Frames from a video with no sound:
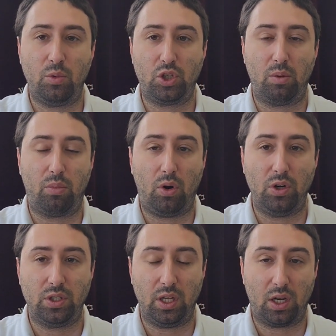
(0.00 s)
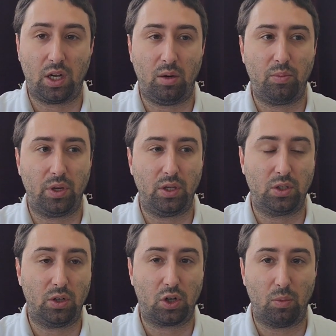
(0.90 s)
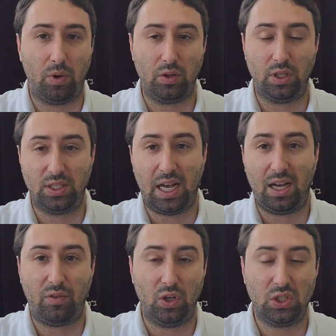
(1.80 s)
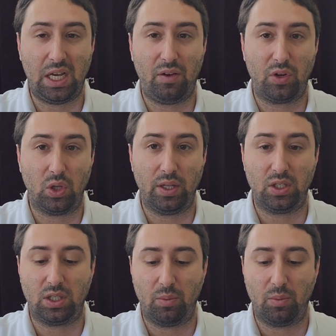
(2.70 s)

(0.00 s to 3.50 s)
which are birds that accompany certain korbanos, a zav or yoledes.